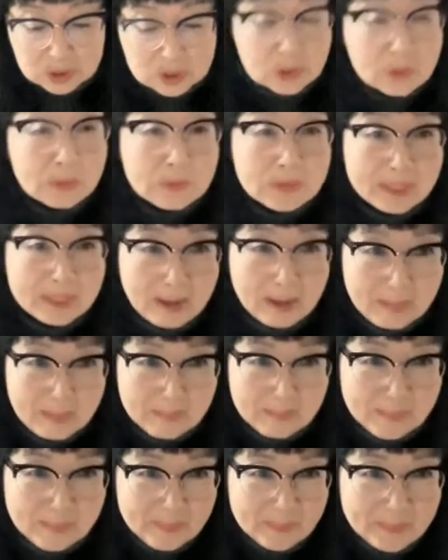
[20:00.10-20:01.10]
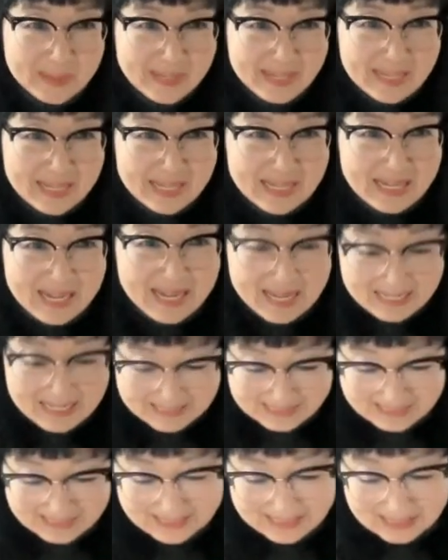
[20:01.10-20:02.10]
Showtime.
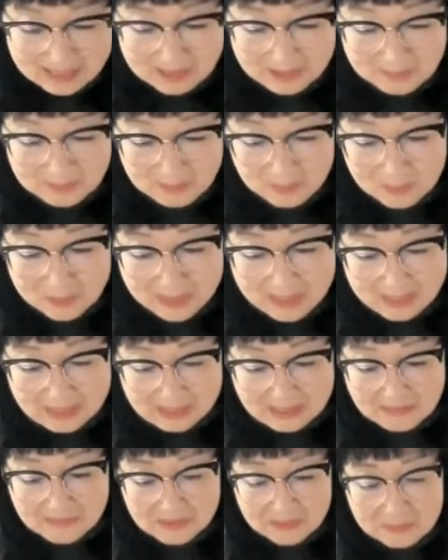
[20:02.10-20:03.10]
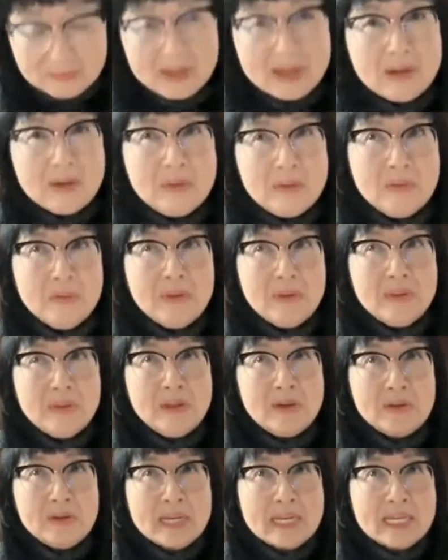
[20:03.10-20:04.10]
And what I loved about
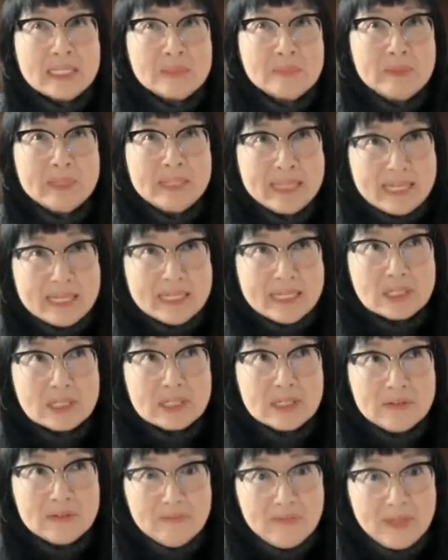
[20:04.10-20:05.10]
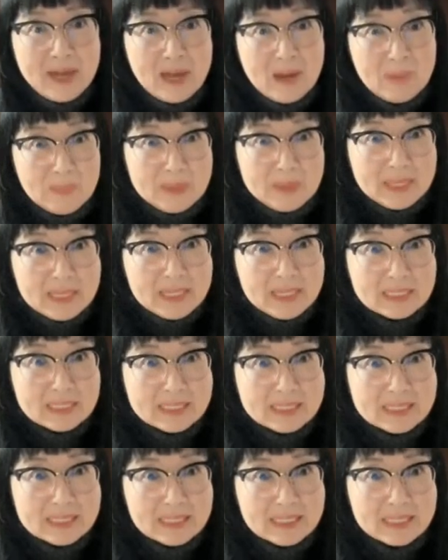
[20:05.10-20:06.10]
your explanation of that
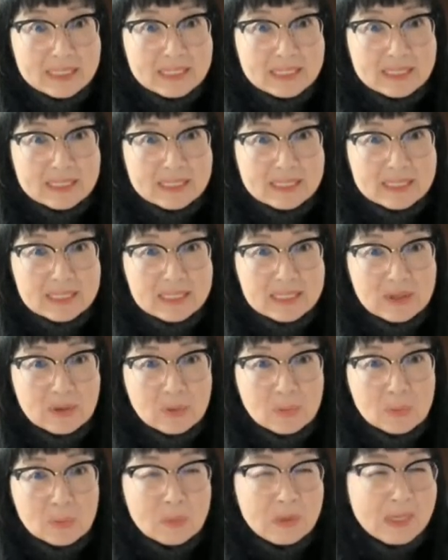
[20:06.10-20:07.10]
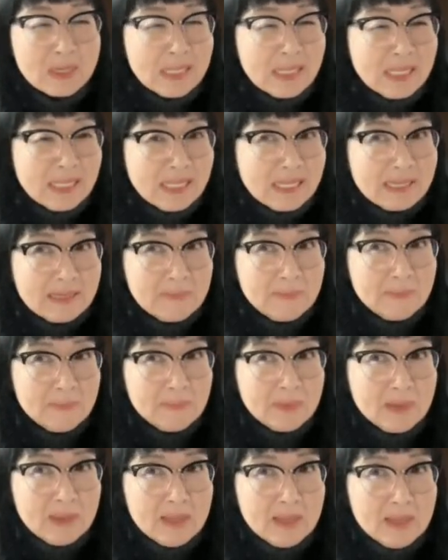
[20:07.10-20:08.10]
piece is you're really
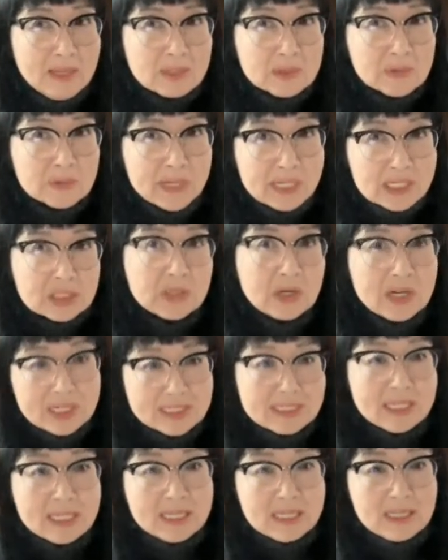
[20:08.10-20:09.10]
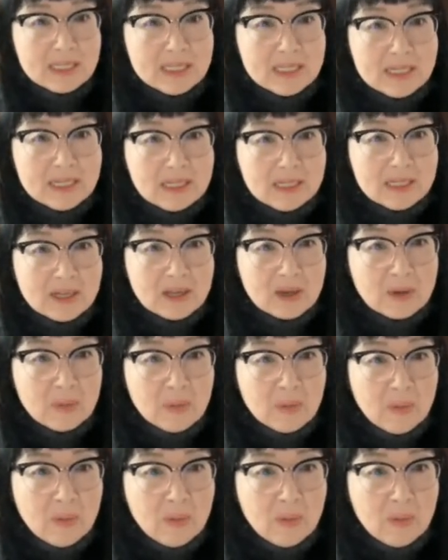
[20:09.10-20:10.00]
trying to articulate, like,